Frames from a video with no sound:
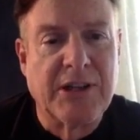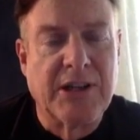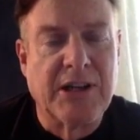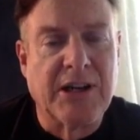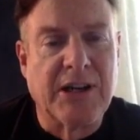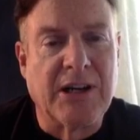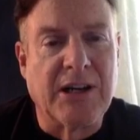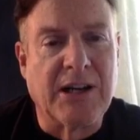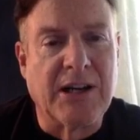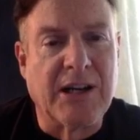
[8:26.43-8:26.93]

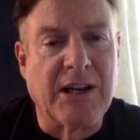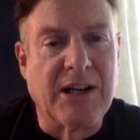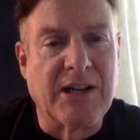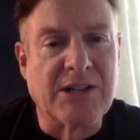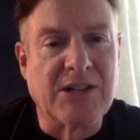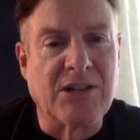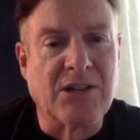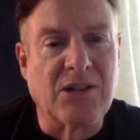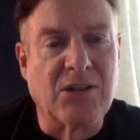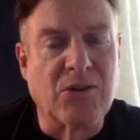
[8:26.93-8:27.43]
And
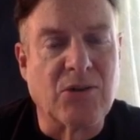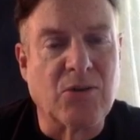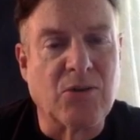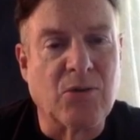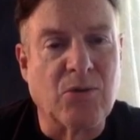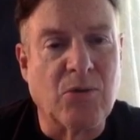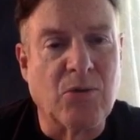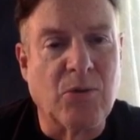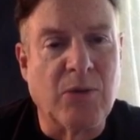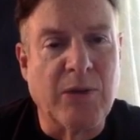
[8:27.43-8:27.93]

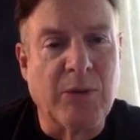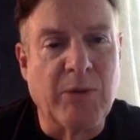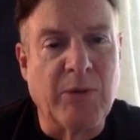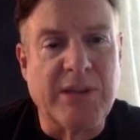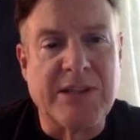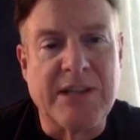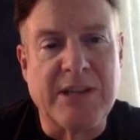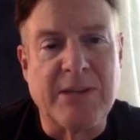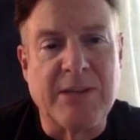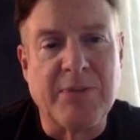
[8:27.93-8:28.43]
so we
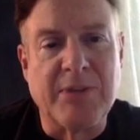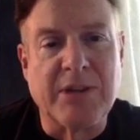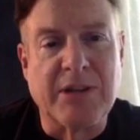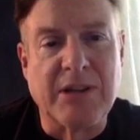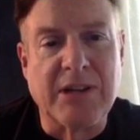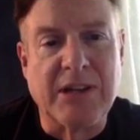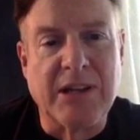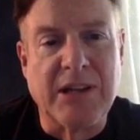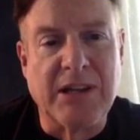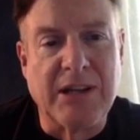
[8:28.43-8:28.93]

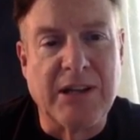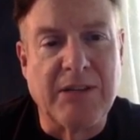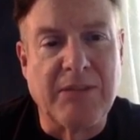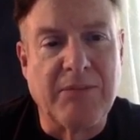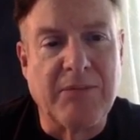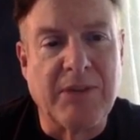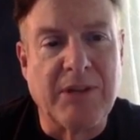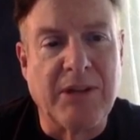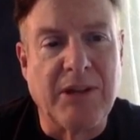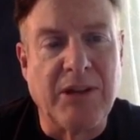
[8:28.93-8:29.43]
typically,
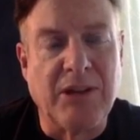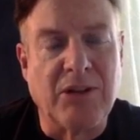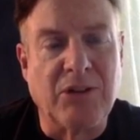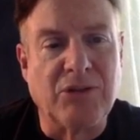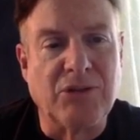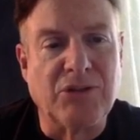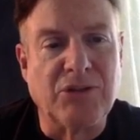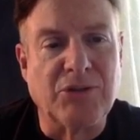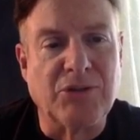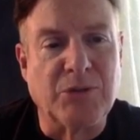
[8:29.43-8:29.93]

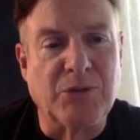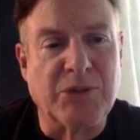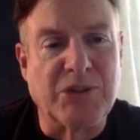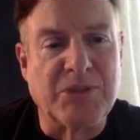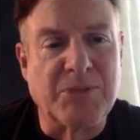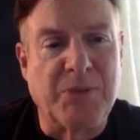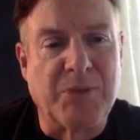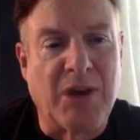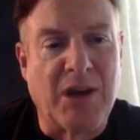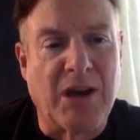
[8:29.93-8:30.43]
do
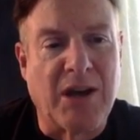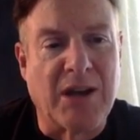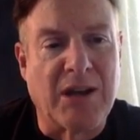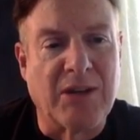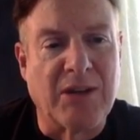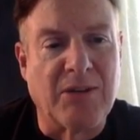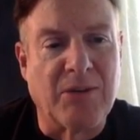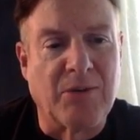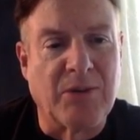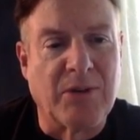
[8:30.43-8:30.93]

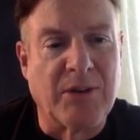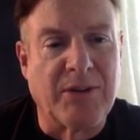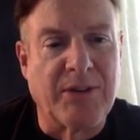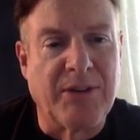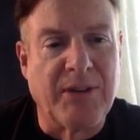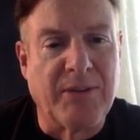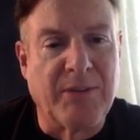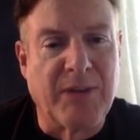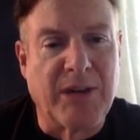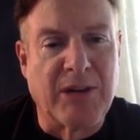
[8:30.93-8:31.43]
respond with
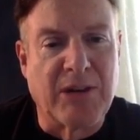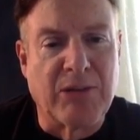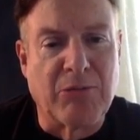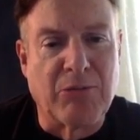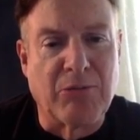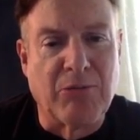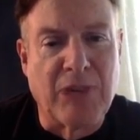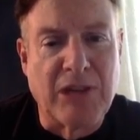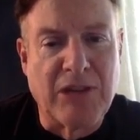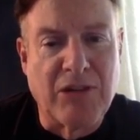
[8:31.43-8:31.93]
the American
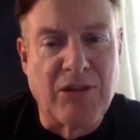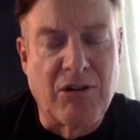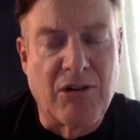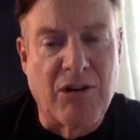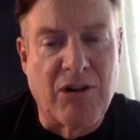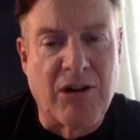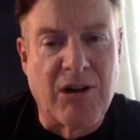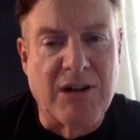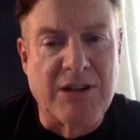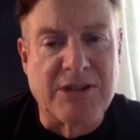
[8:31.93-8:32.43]
Red
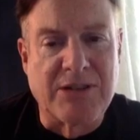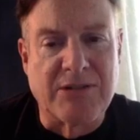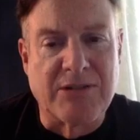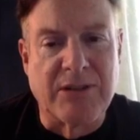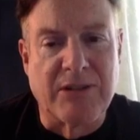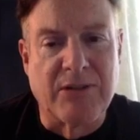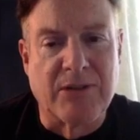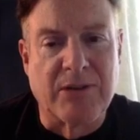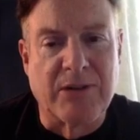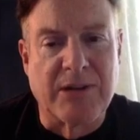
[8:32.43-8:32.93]
Cross or
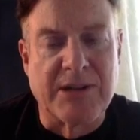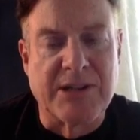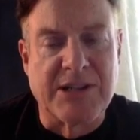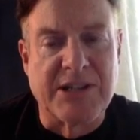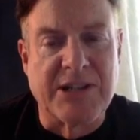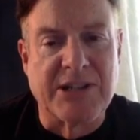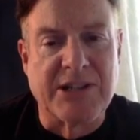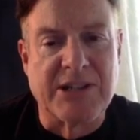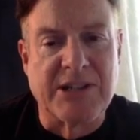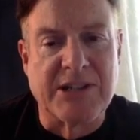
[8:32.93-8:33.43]
other
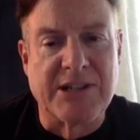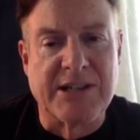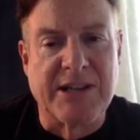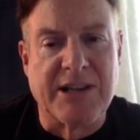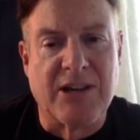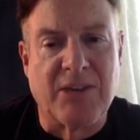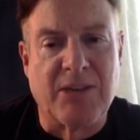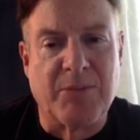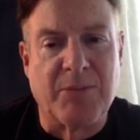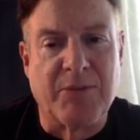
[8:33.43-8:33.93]
organizations to
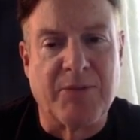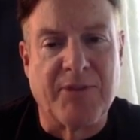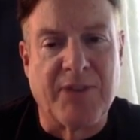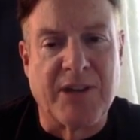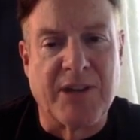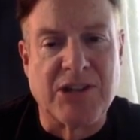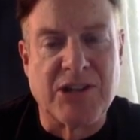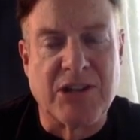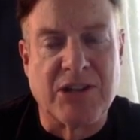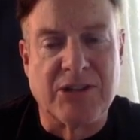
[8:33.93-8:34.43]
help
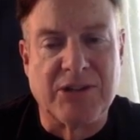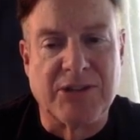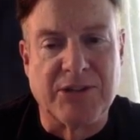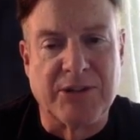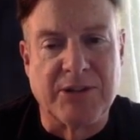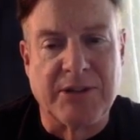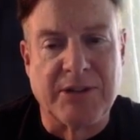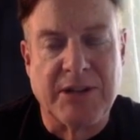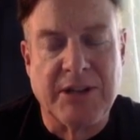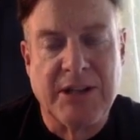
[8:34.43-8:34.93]
provide
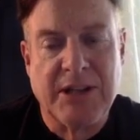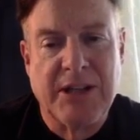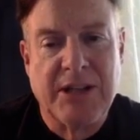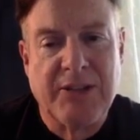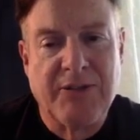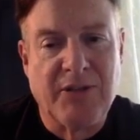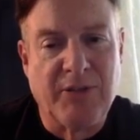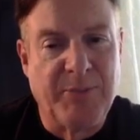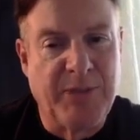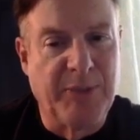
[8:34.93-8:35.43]
shelter
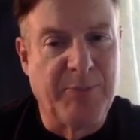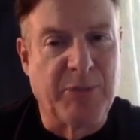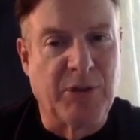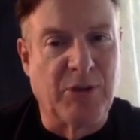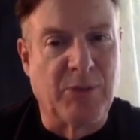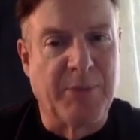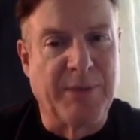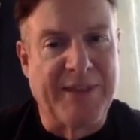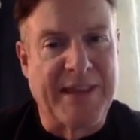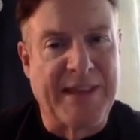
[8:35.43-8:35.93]
for
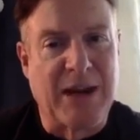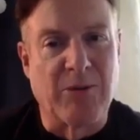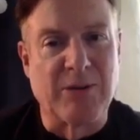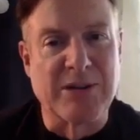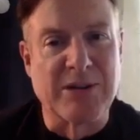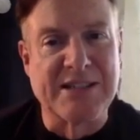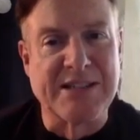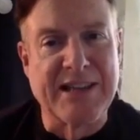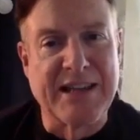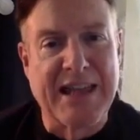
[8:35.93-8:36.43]
people. But that
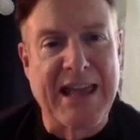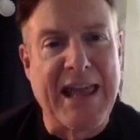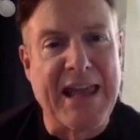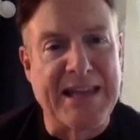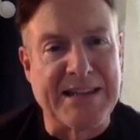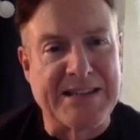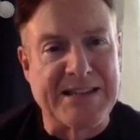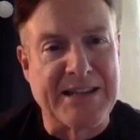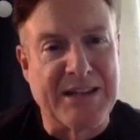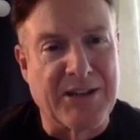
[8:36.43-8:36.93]
wasn't the
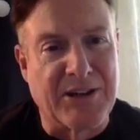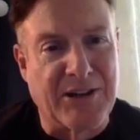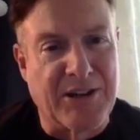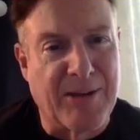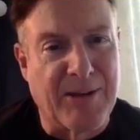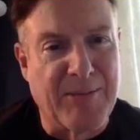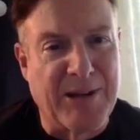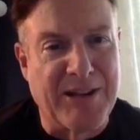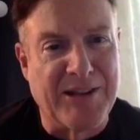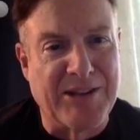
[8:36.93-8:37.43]
case here. I
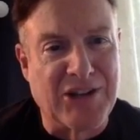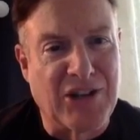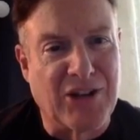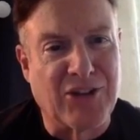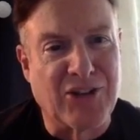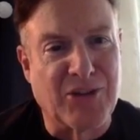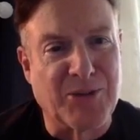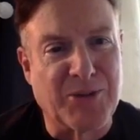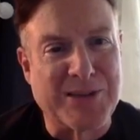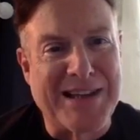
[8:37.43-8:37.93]
mean,
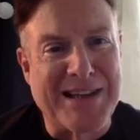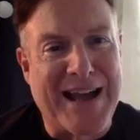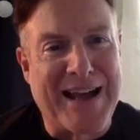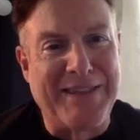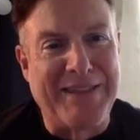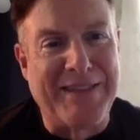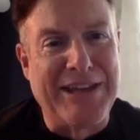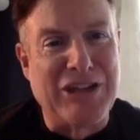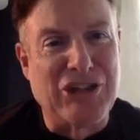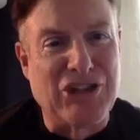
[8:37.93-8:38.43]
shelter was not
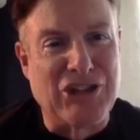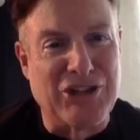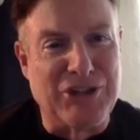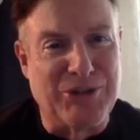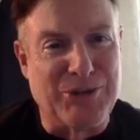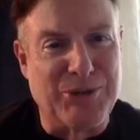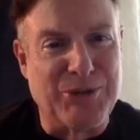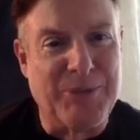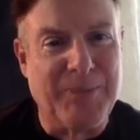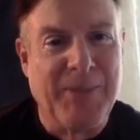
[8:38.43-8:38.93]
the
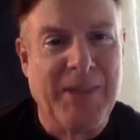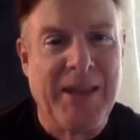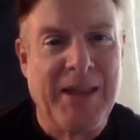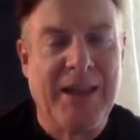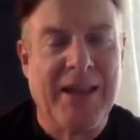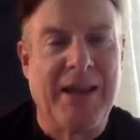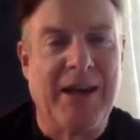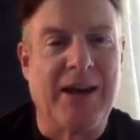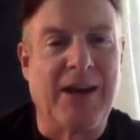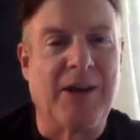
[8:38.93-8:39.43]
issue,
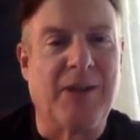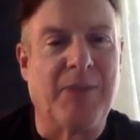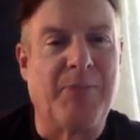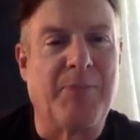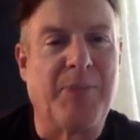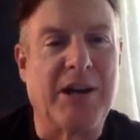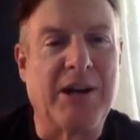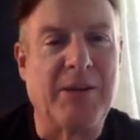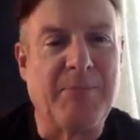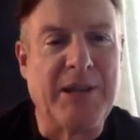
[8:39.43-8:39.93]

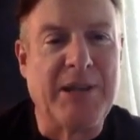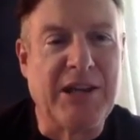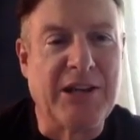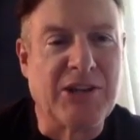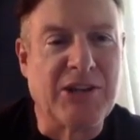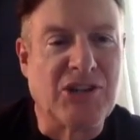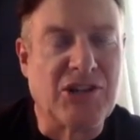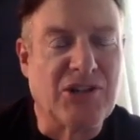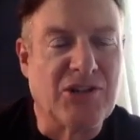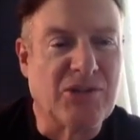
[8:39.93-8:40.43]
but a big
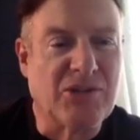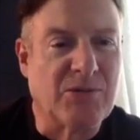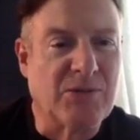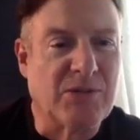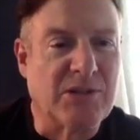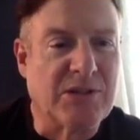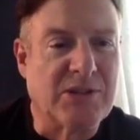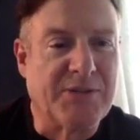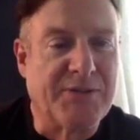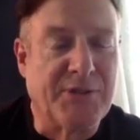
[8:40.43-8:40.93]
issue
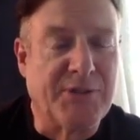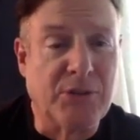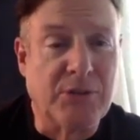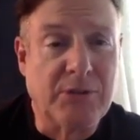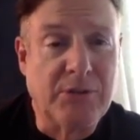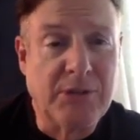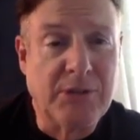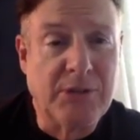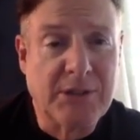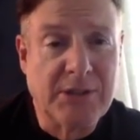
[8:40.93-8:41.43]
was
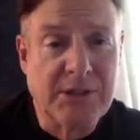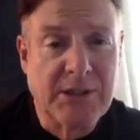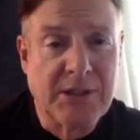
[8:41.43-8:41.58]
food